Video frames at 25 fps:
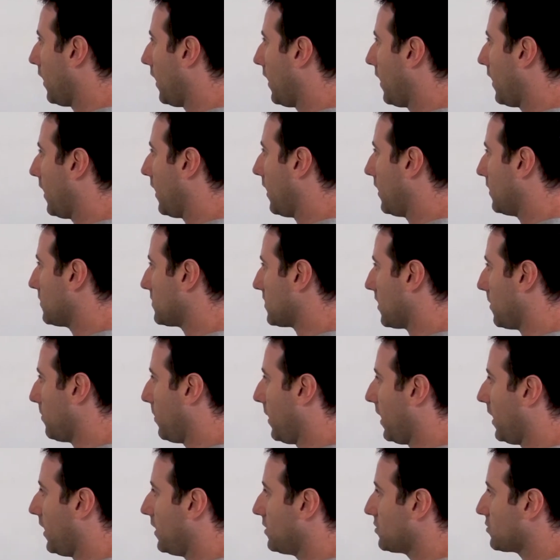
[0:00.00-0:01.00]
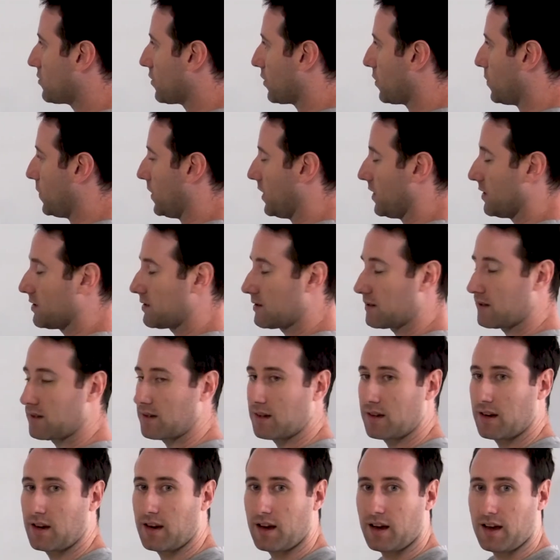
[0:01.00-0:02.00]
as a page
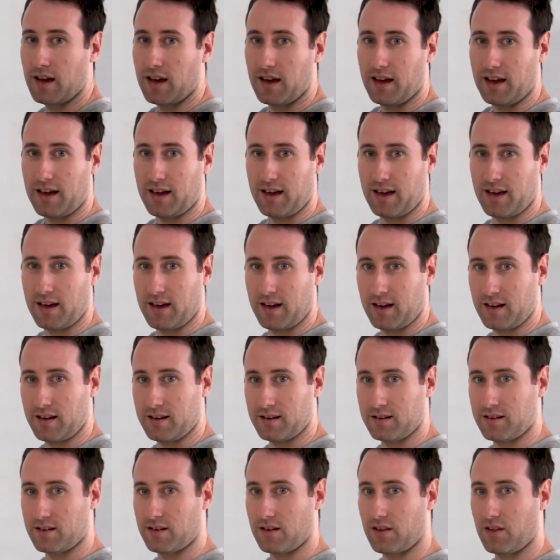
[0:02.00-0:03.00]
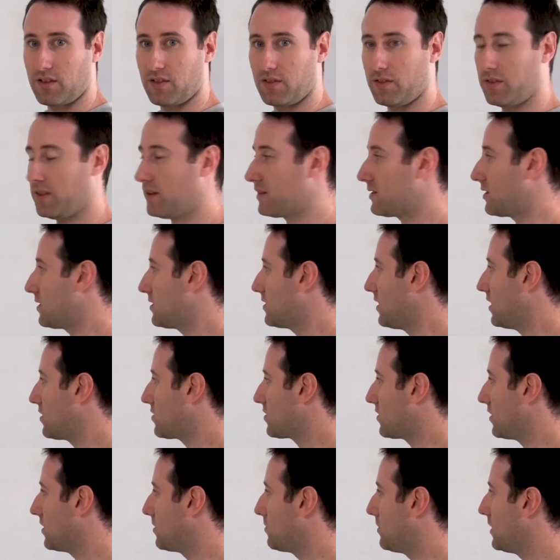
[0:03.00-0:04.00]
request, and this
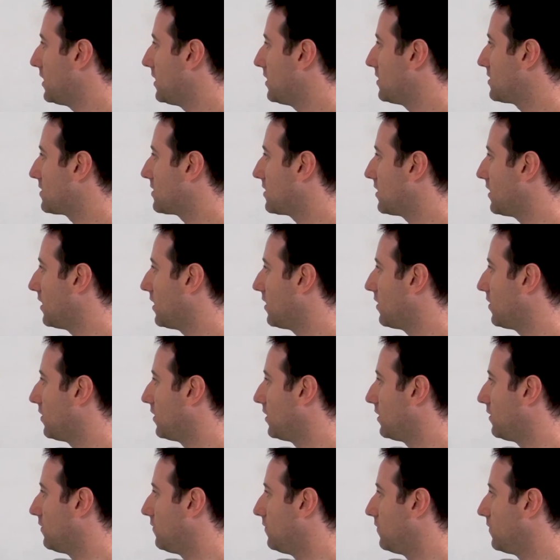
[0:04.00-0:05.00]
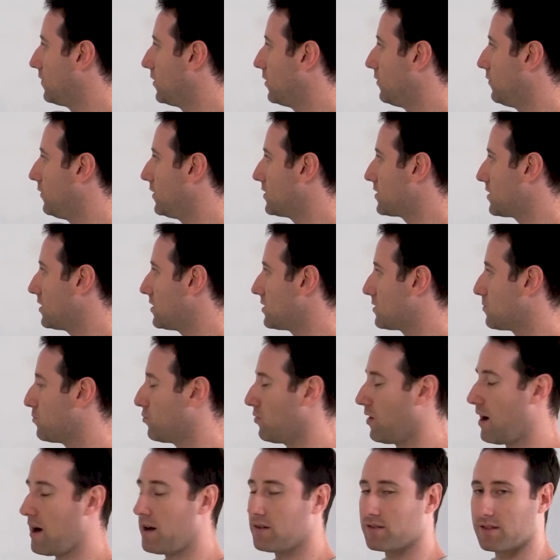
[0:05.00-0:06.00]
essentially means that the visitor's
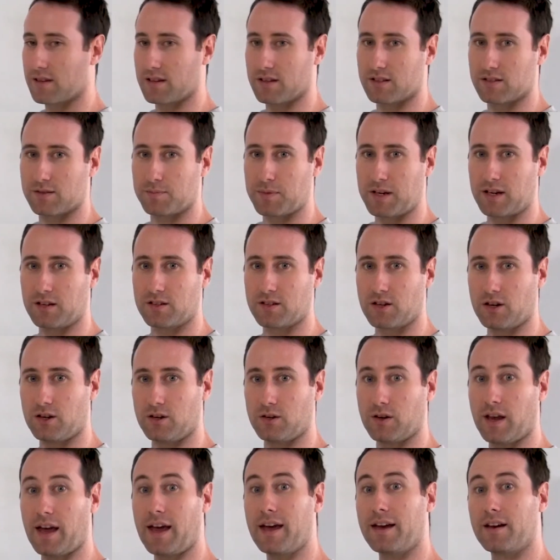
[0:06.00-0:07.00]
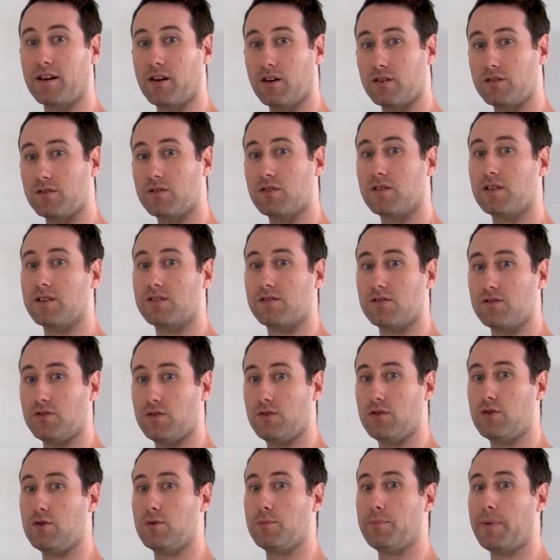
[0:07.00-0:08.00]
browser is being told, hey, go to this
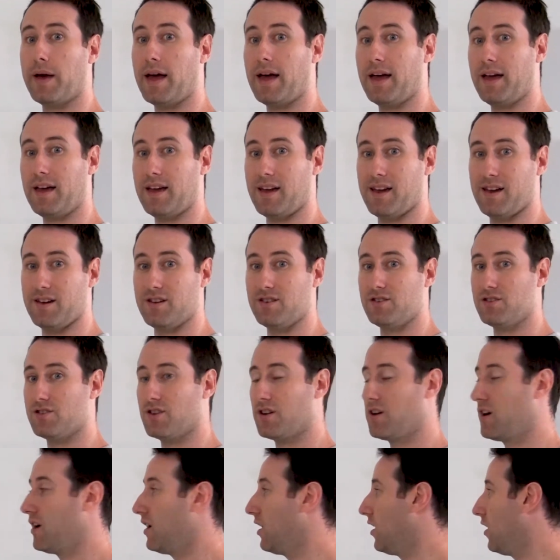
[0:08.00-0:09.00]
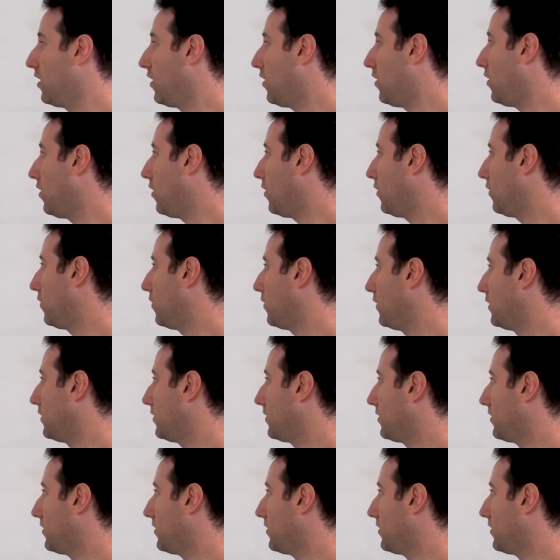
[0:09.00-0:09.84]
new page on this